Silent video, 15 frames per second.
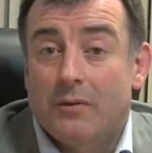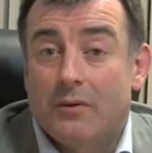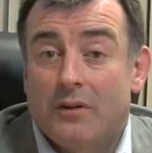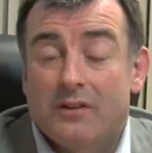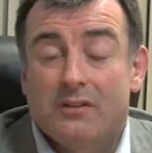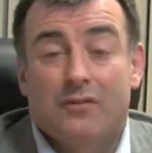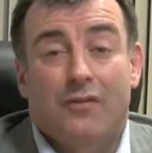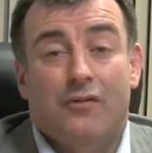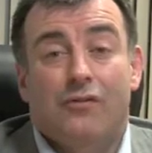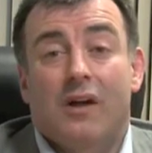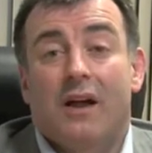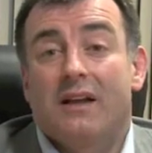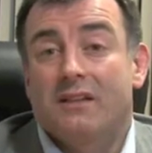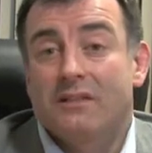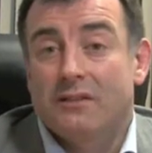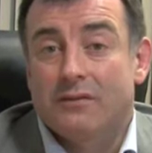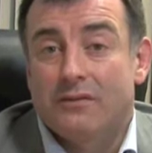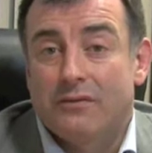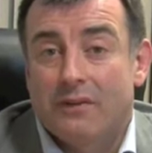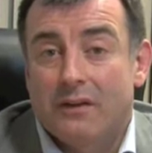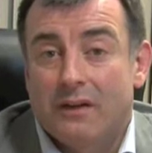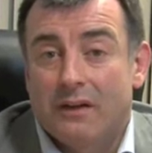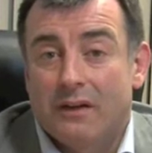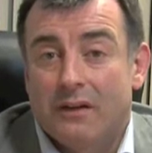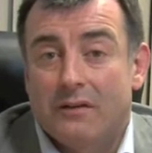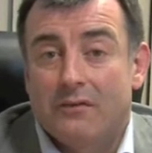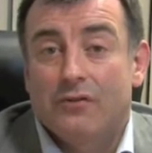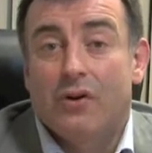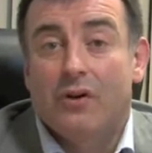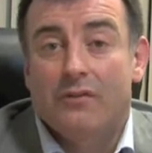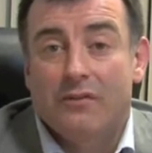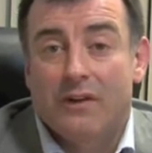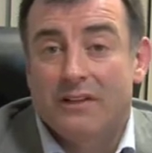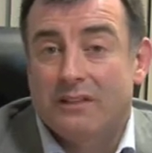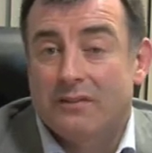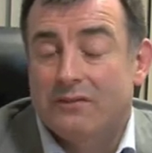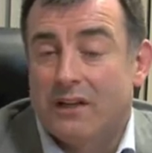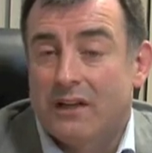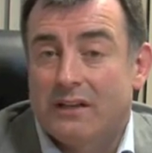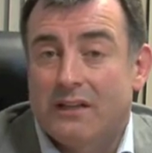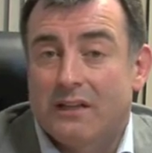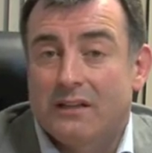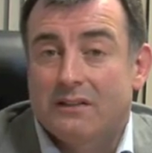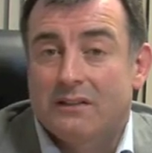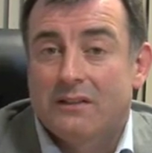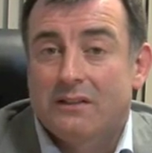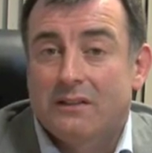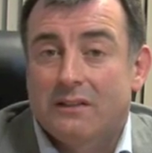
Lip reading: and there's a variety of non-invasive techniques,